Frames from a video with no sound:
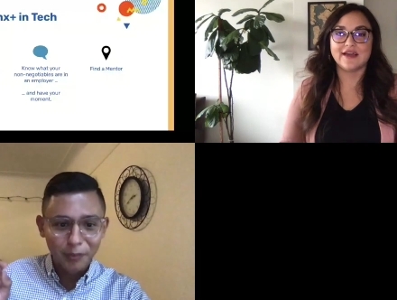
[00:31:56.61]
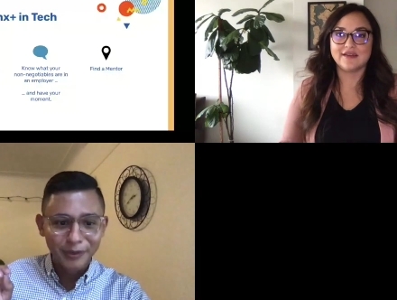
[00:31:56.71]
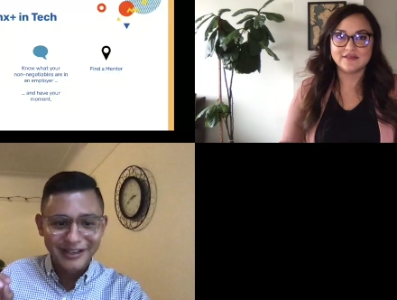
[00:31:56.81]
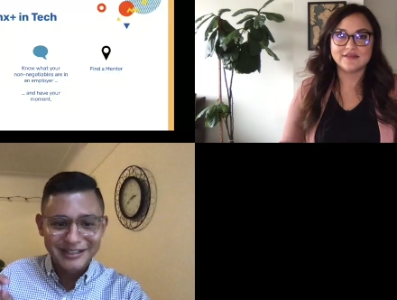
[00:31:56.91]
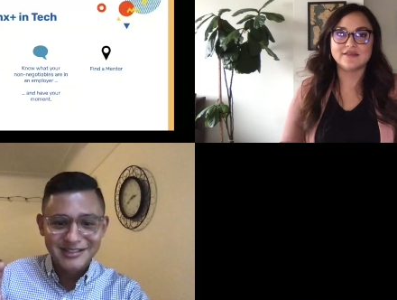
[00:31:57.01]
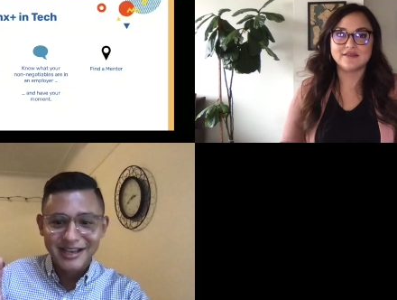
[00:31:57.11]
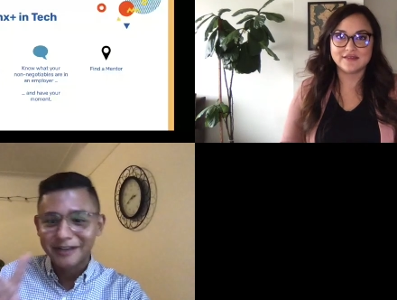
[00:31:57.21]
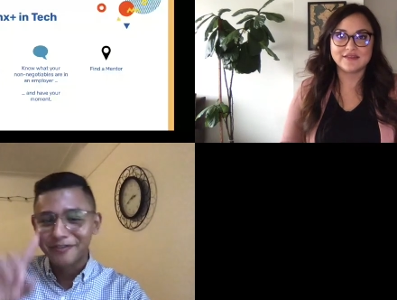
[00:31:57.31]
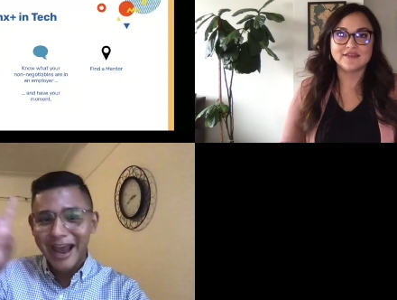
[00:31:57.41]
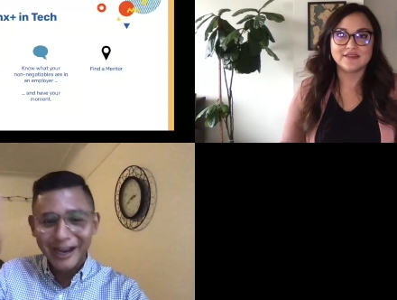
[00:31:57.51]
Speaker 1: bit of insight if
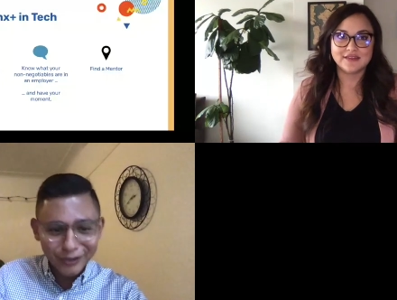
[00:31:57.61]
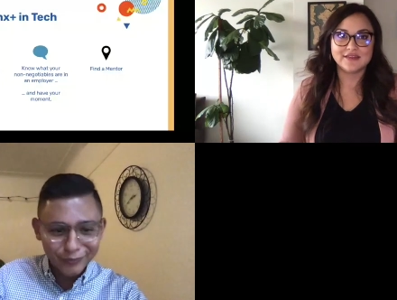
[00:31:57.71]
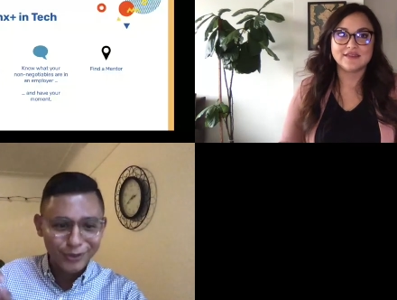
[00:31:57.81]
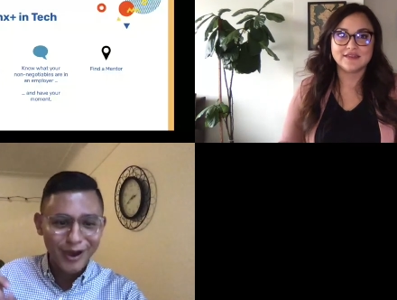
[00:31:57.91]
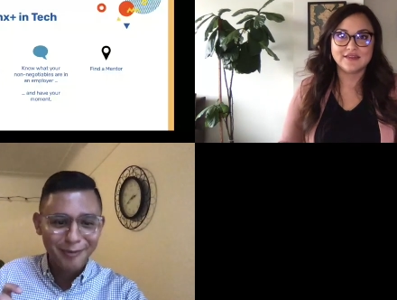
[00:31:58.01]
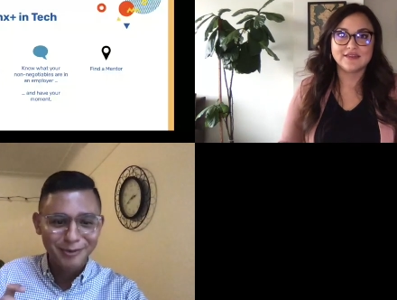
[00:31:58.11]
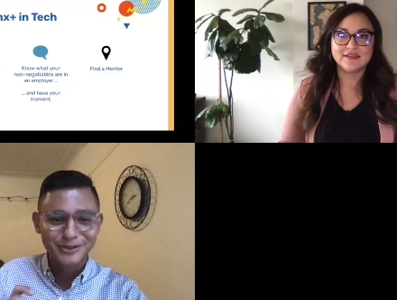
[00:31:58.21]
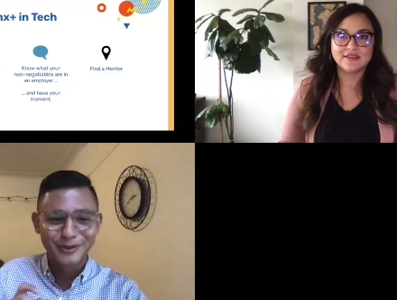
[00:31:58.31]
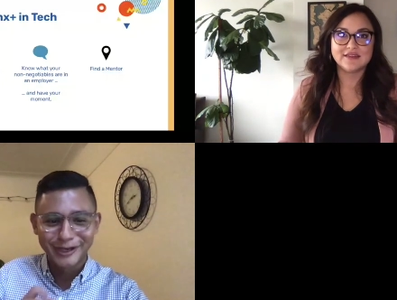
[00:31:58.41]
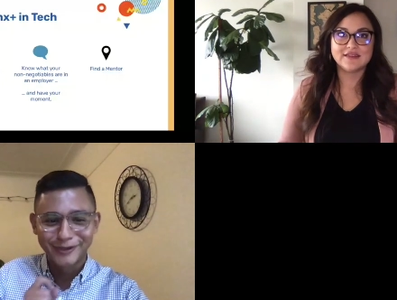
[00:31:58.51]
any of you happen to
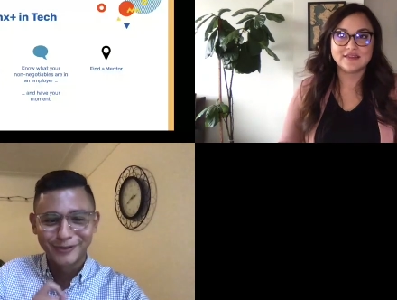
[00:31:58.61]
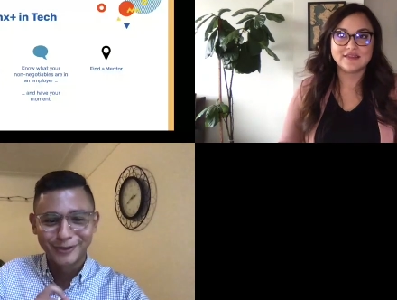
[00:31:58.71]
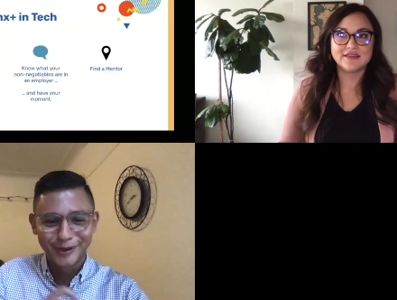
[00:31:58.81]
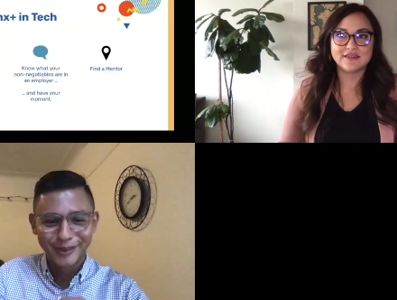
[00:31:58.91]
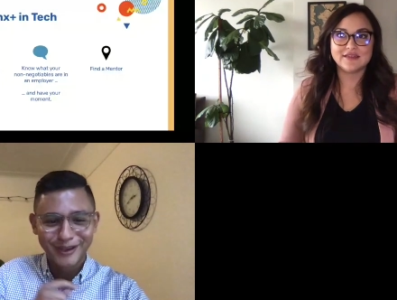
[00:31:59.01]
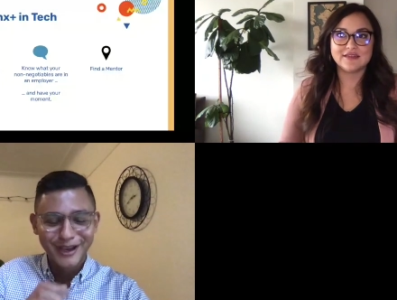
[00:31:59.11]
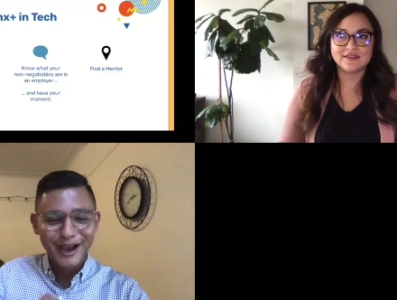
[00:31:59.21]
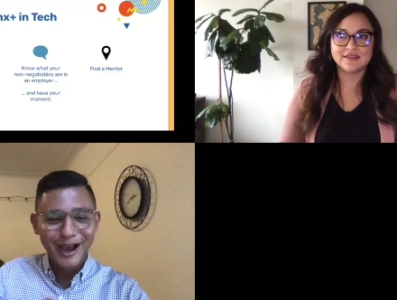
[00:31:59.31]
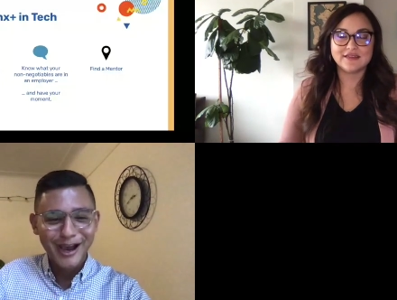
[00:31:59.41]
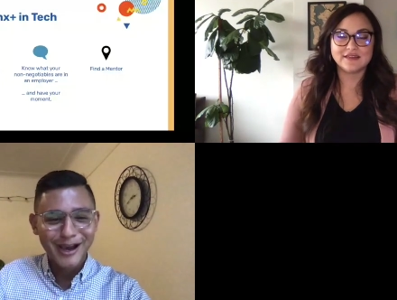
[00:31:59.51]
interview with
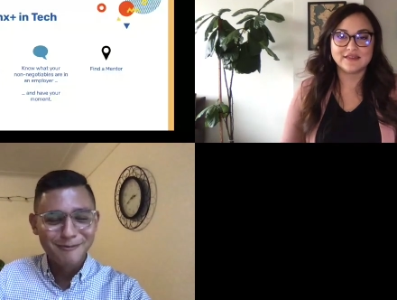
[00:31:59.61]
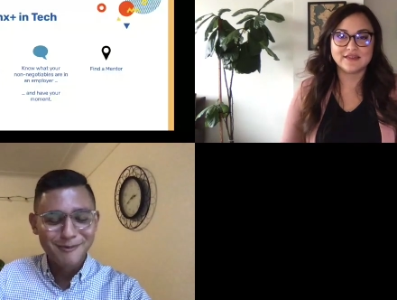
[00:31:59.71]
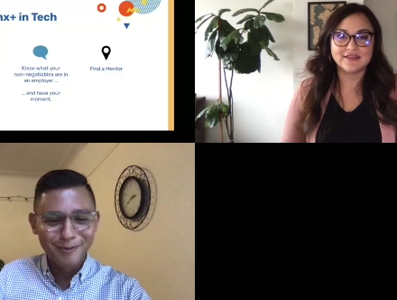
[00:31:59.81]
um, with